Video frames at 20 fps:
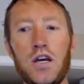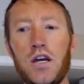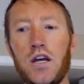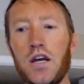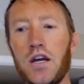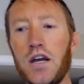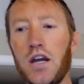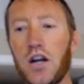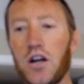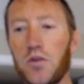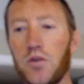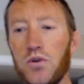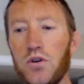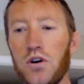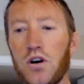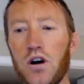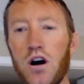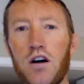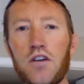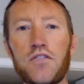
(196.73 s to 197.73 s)
Caribou
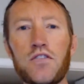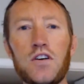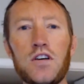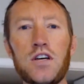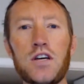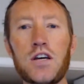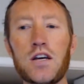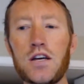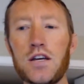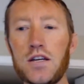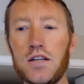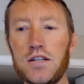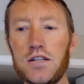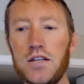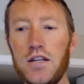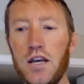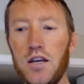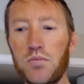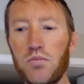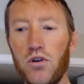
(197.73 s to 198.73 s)
Coffee
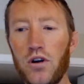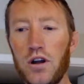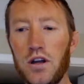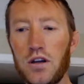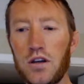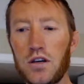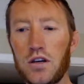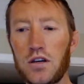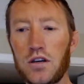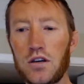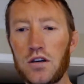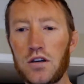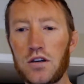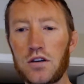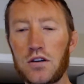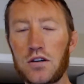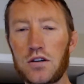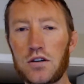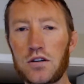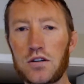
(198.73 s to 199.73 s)
Daybreak.
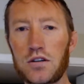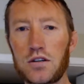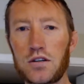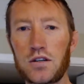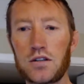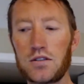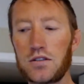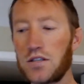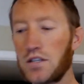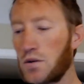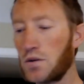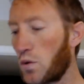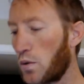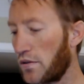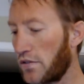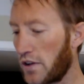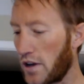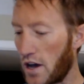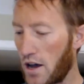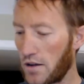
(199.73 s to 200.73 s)
Let's see what we've
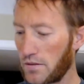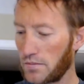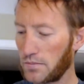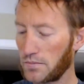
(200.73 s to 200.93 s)
got.